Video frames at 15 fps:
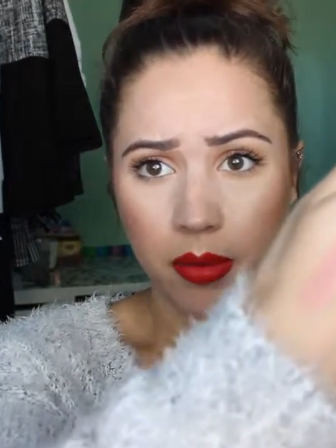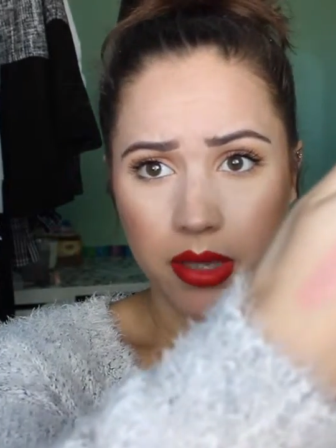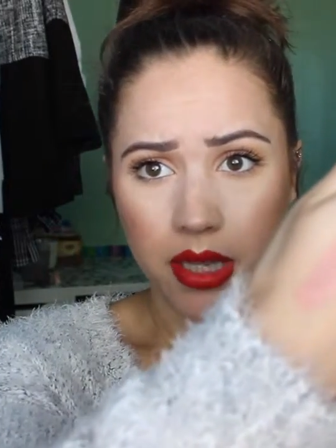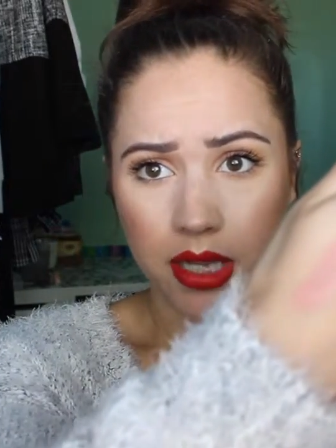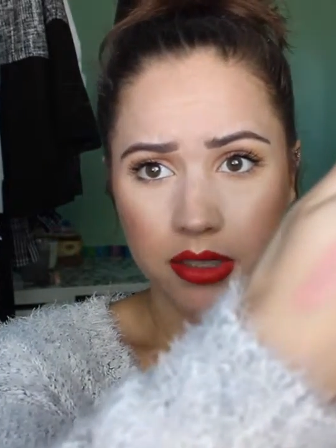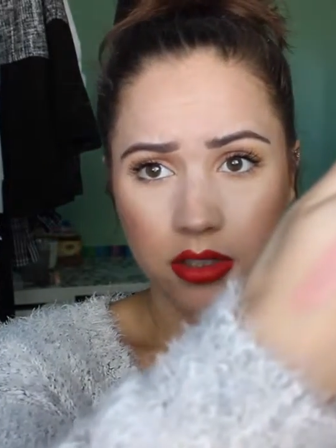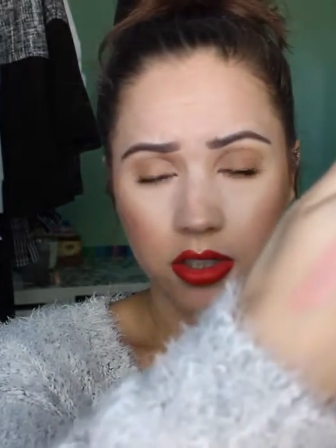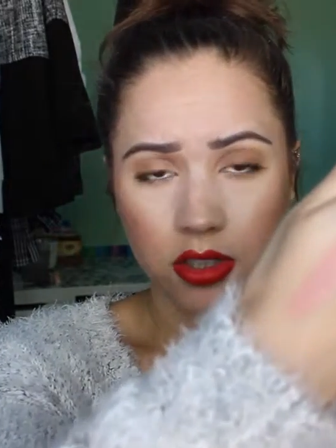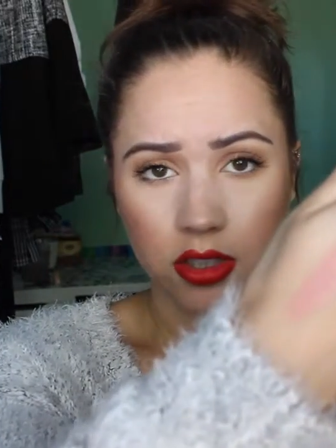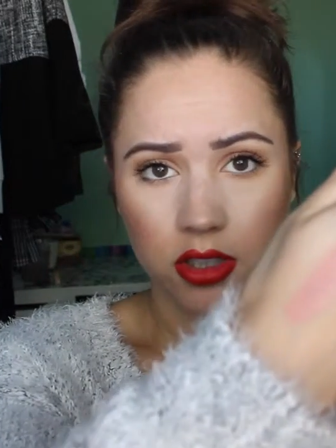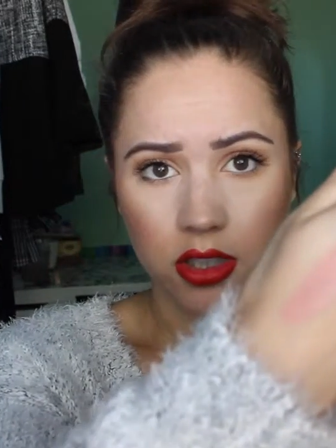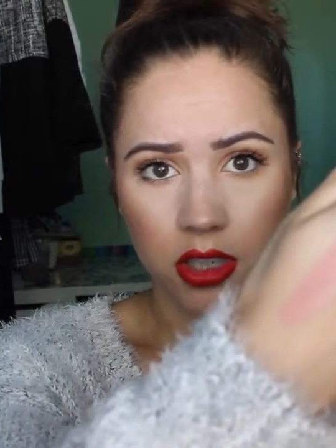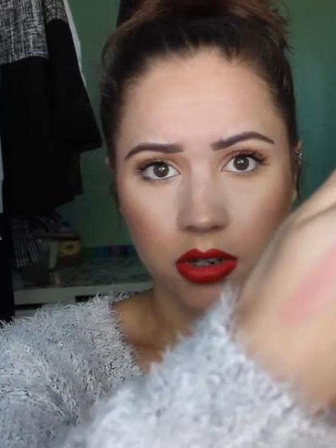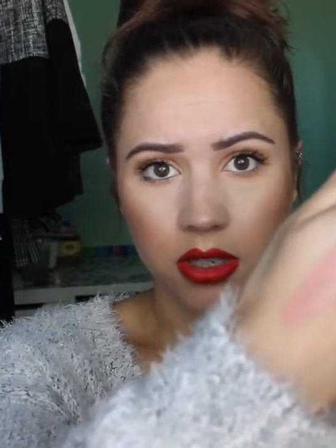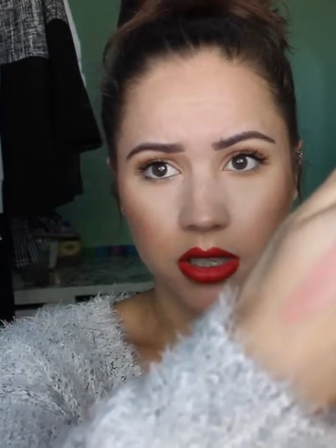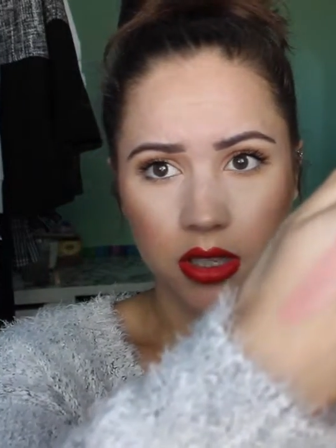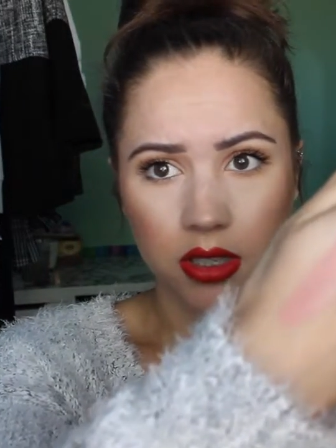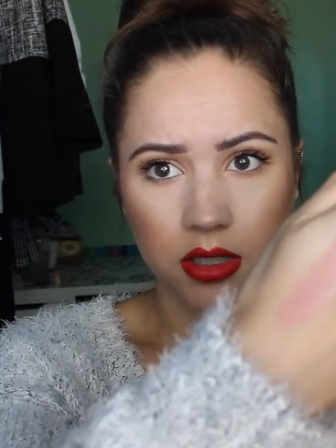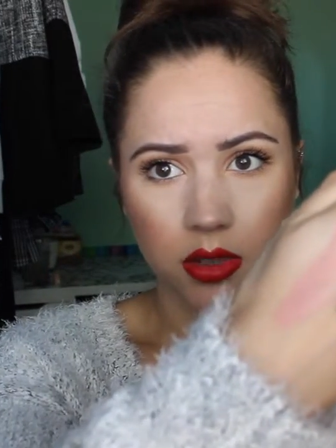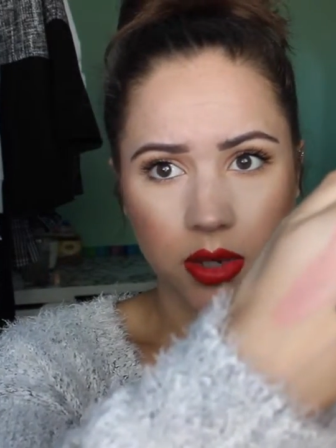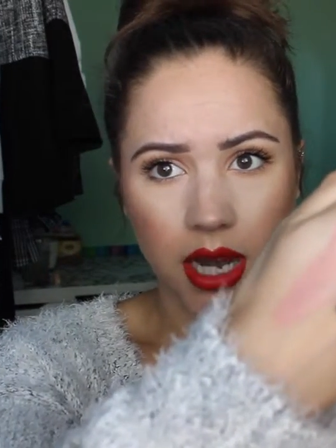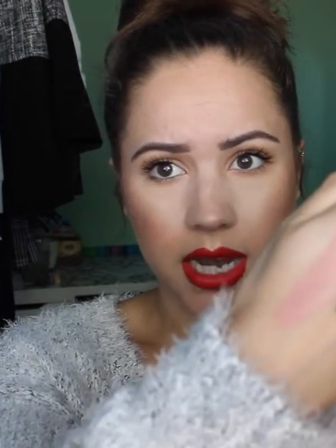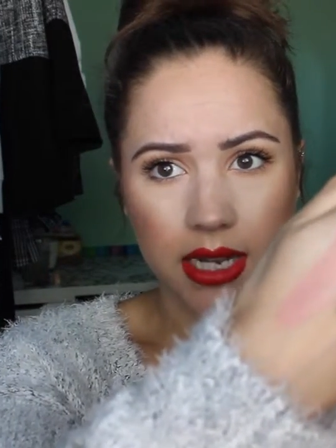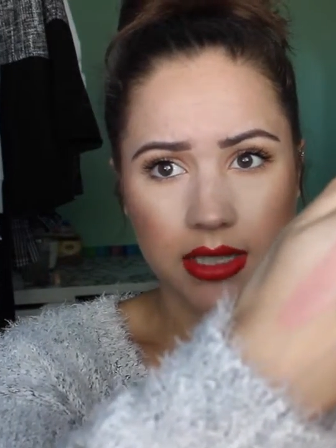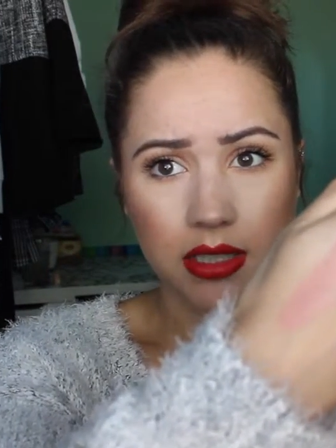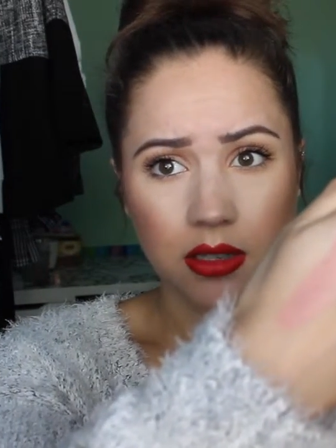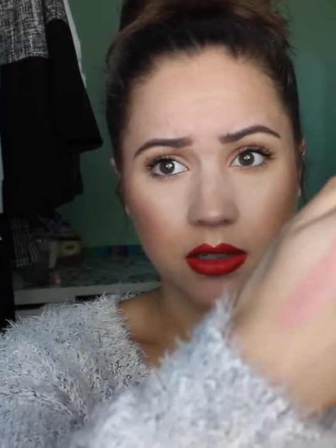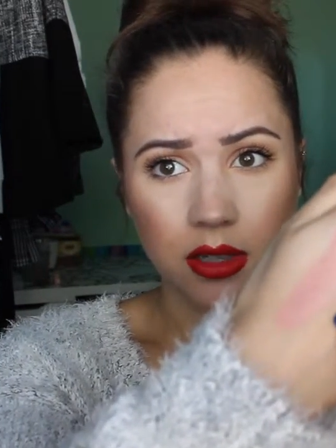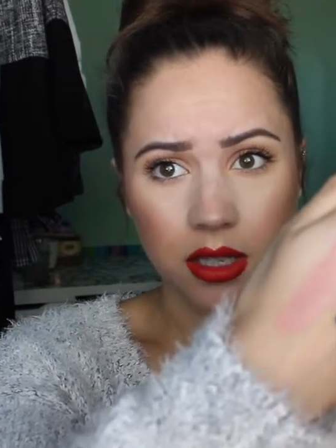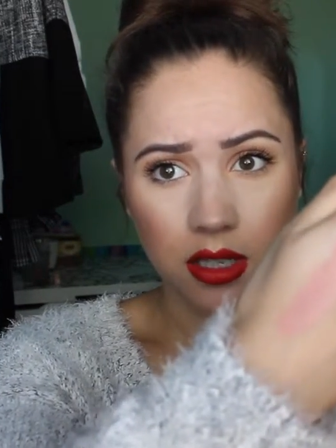but that's just a shade right there so it
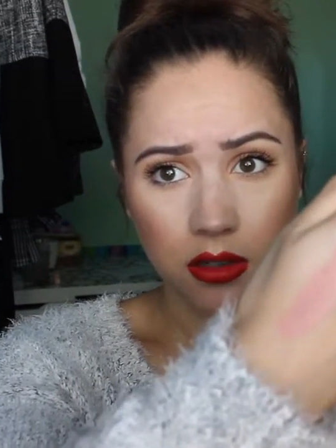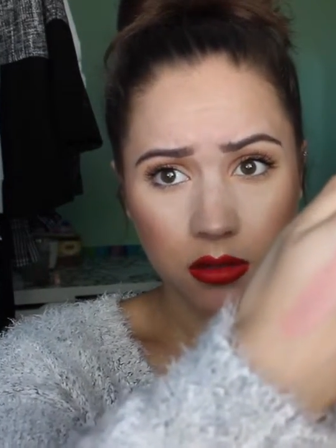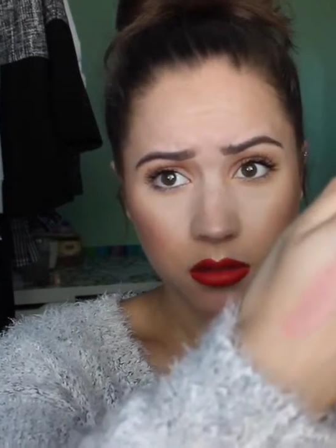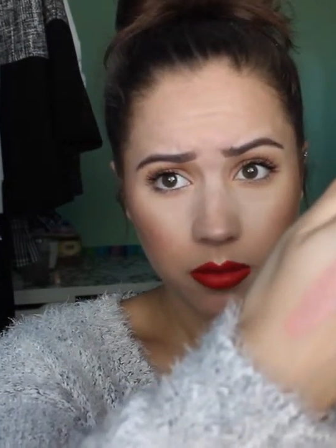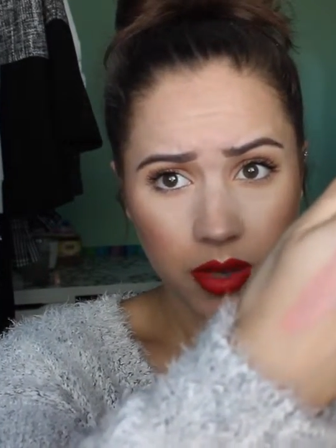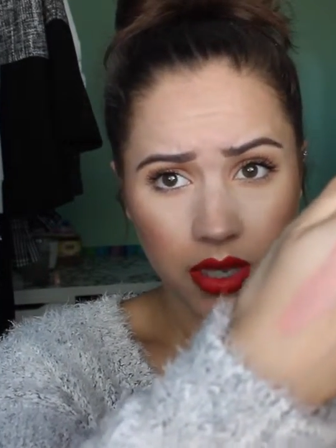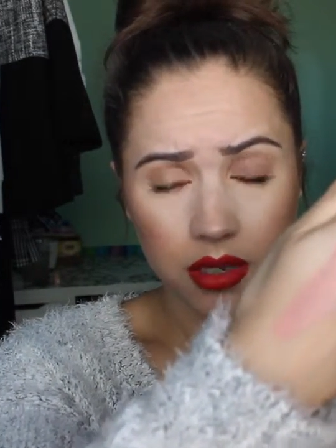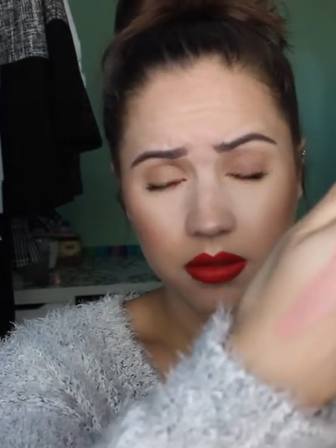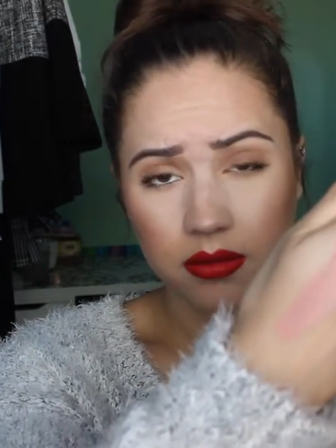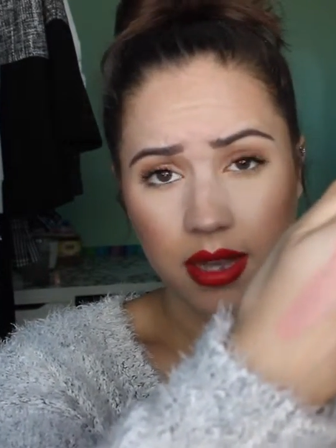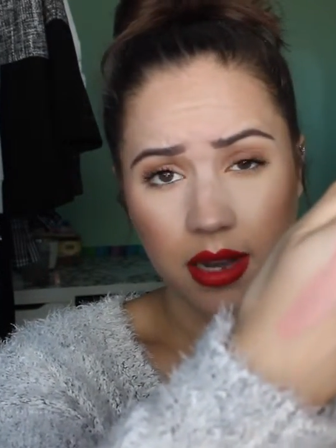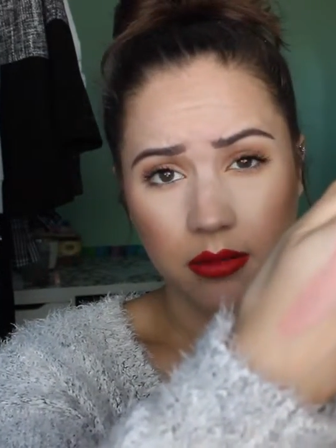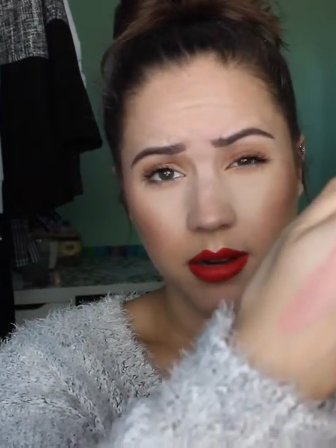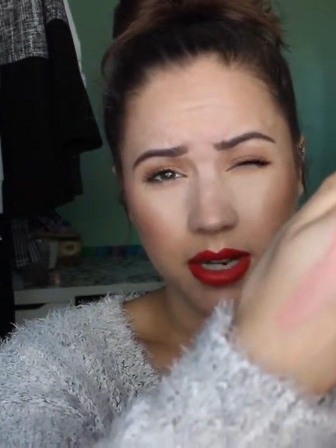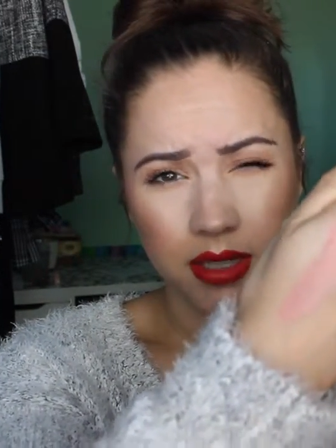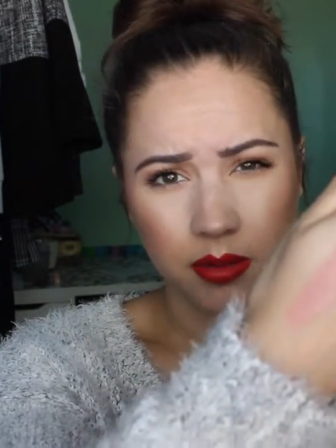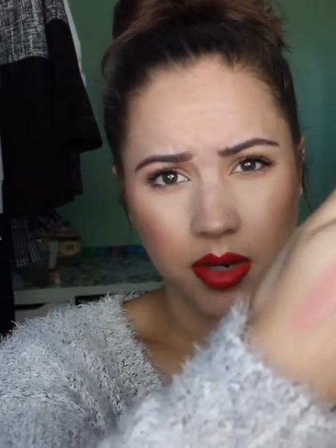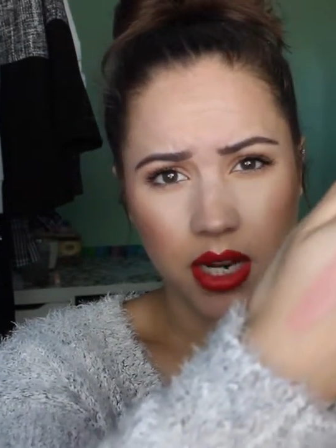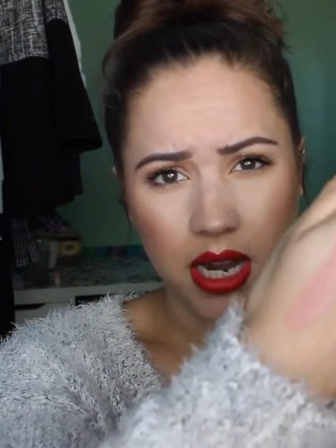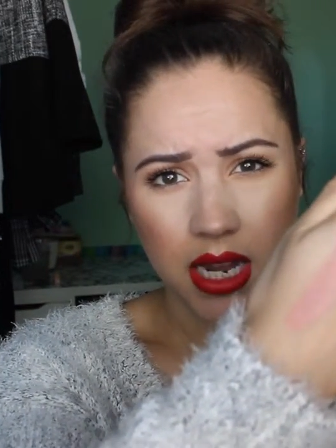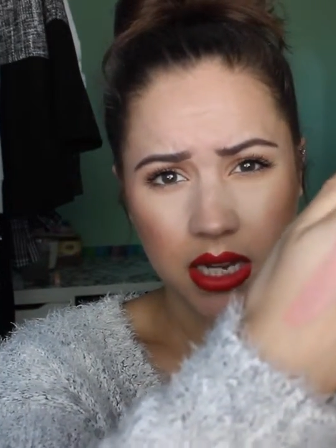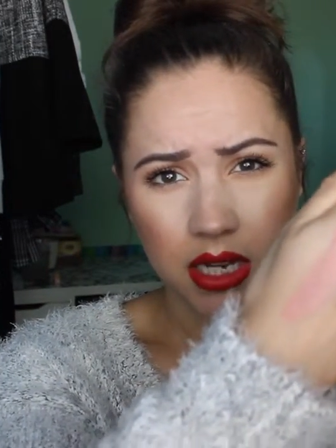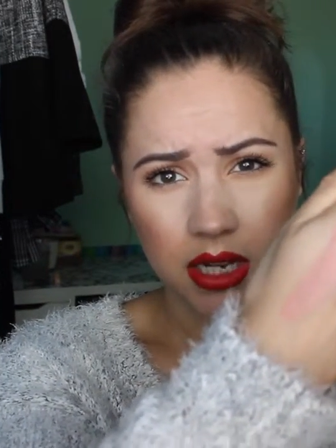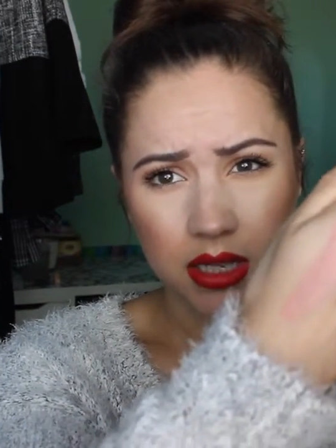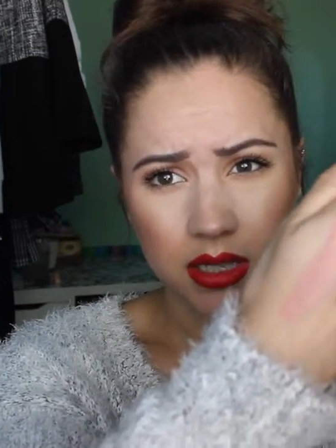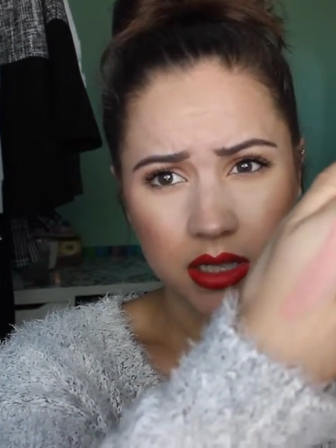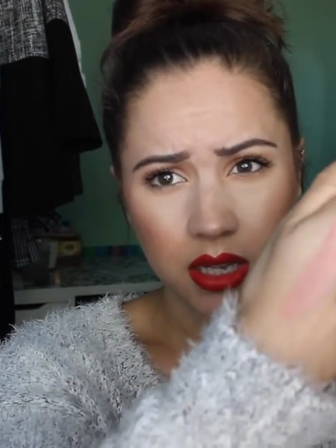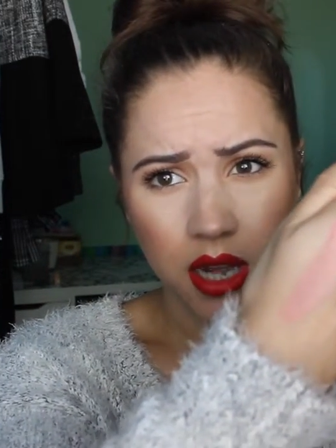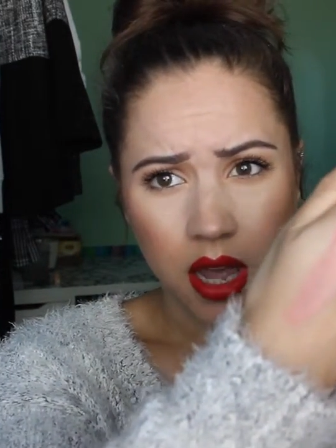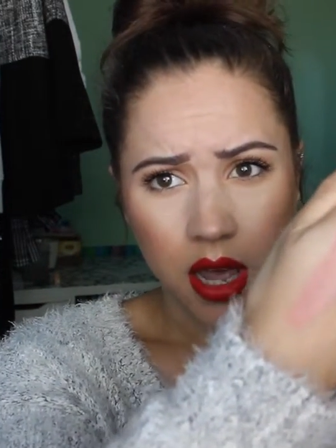has a little bit of that raspberry in
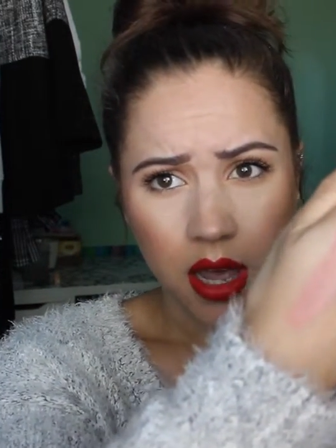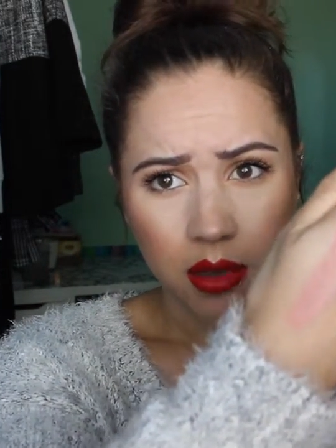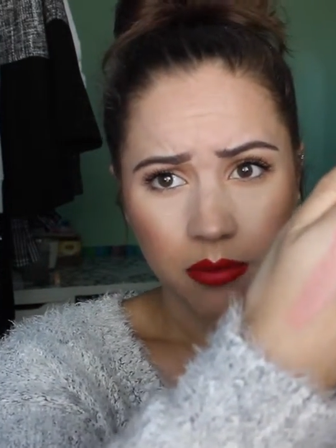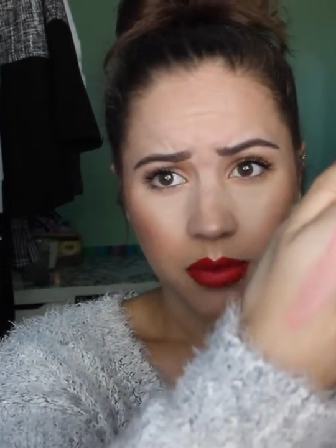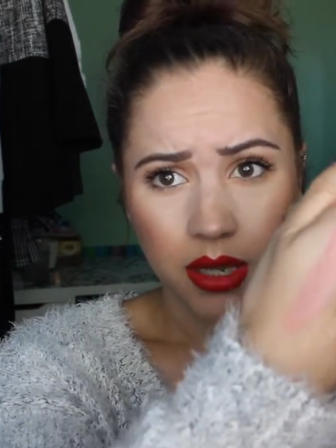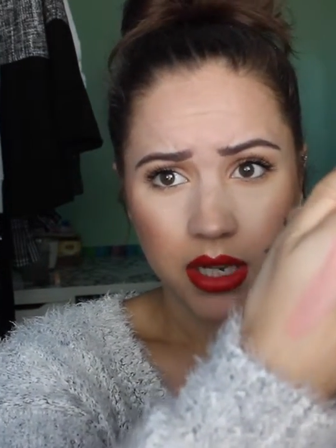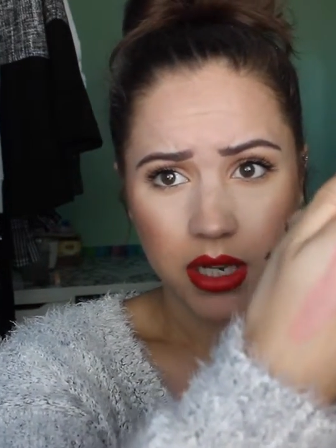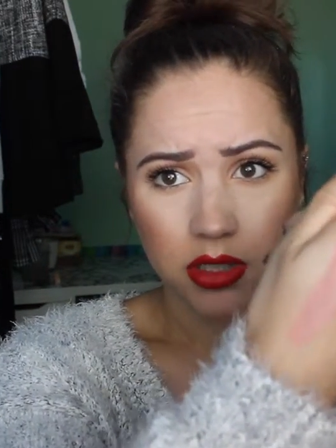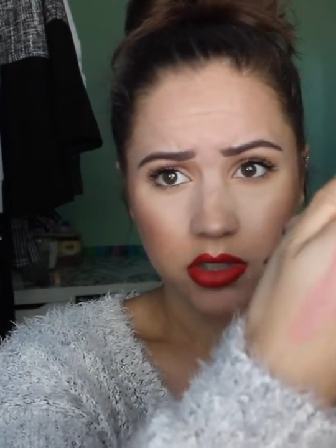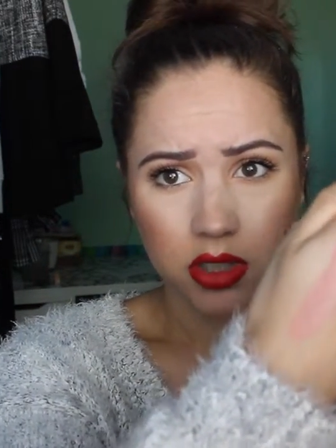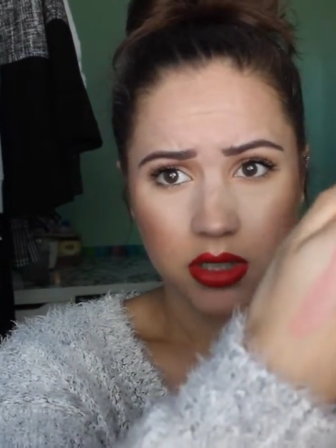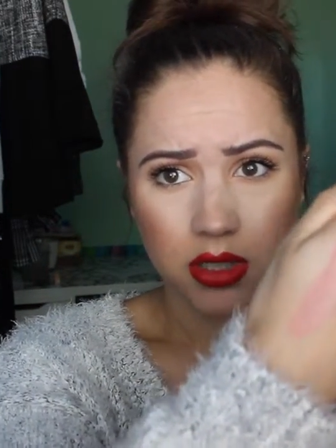it but it's